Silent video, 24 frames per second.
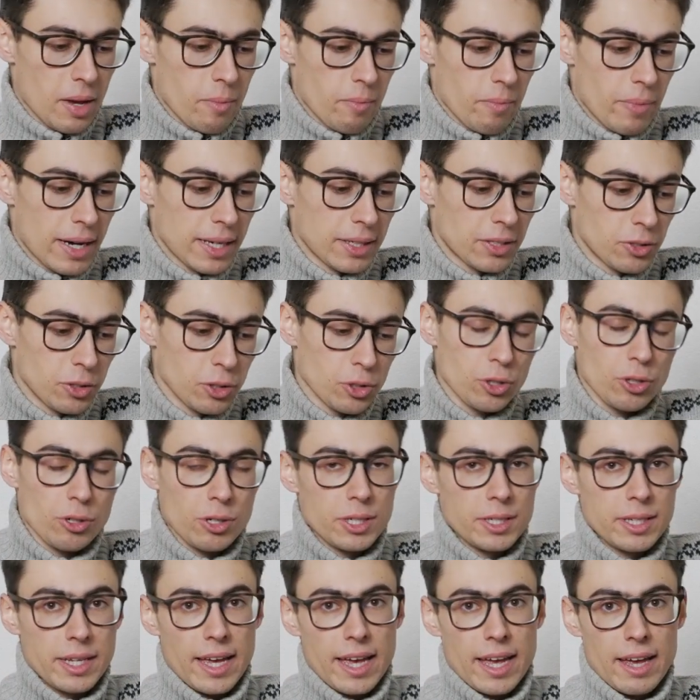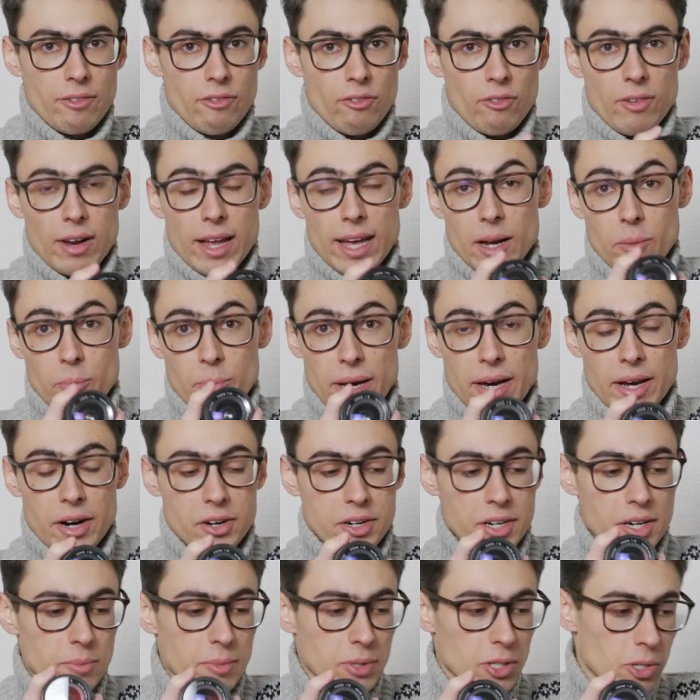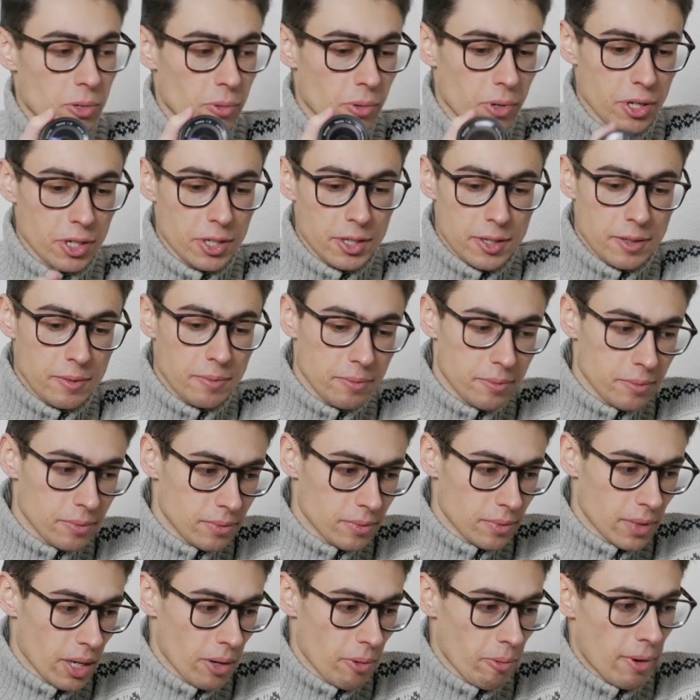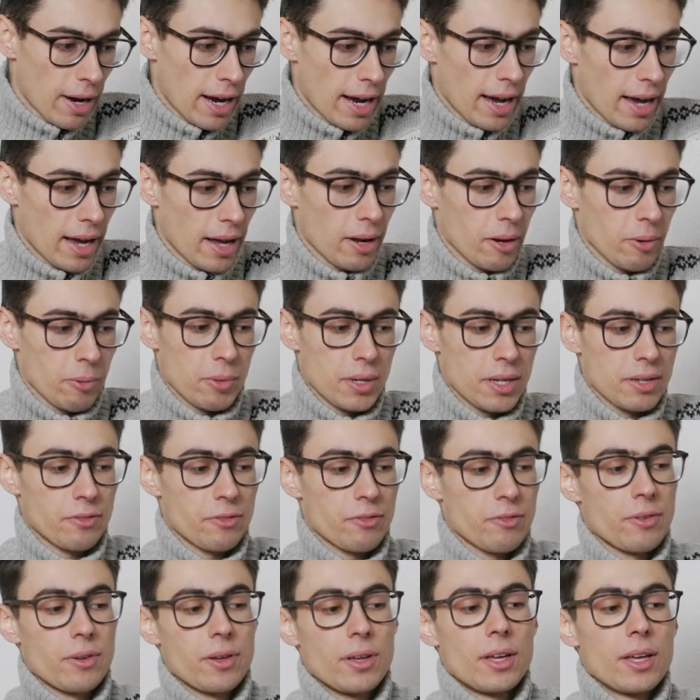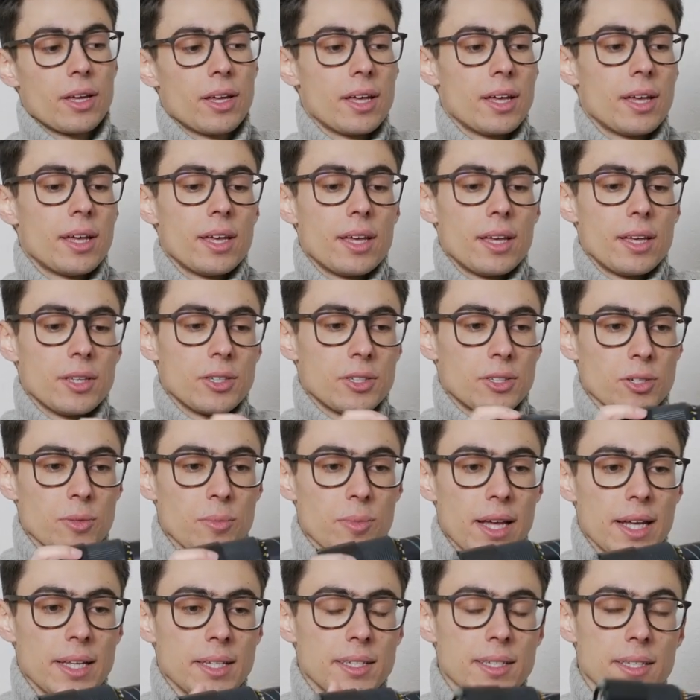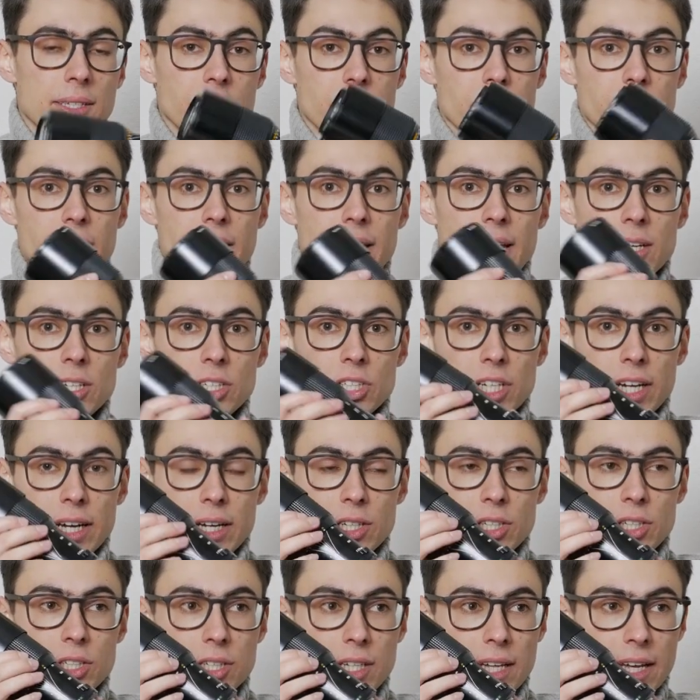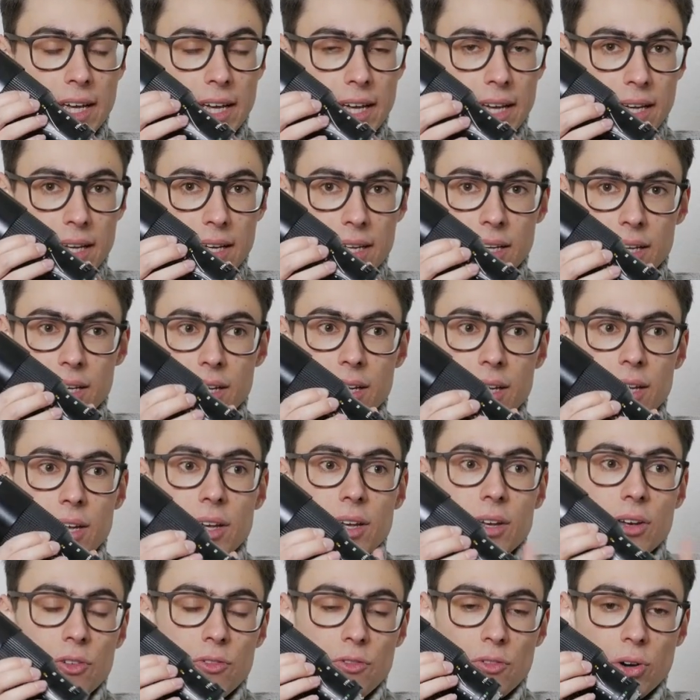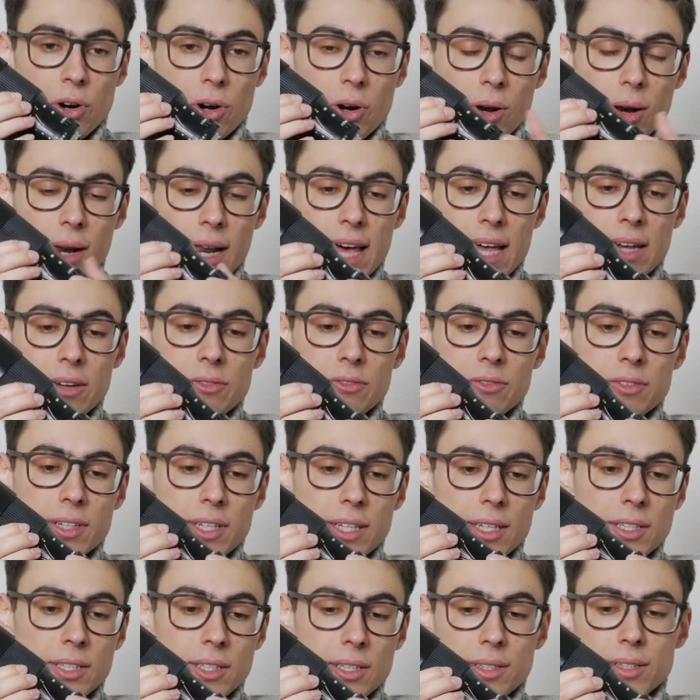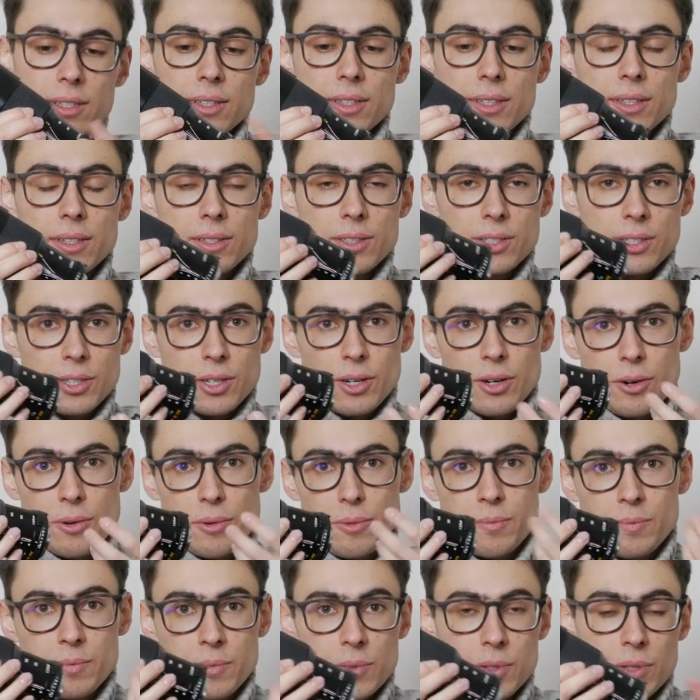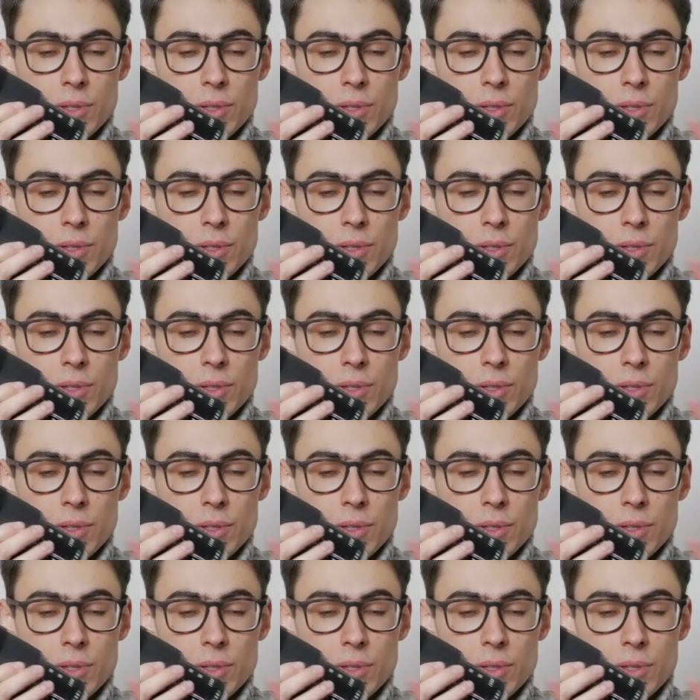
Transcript: but usually they have like better image quality. While with zoom lenses you can change the focal length, so